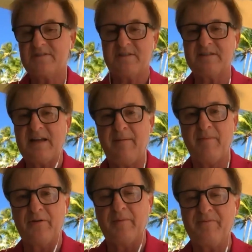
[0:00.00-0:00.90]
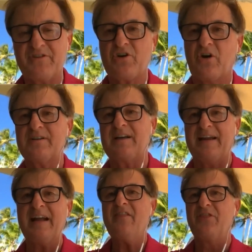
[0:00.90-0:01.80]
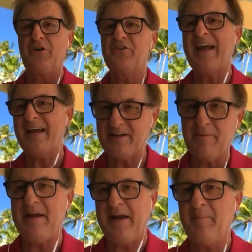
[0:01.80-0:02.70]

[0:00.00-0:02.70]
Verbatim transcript: his name on the Shark Tank? They're dead to me.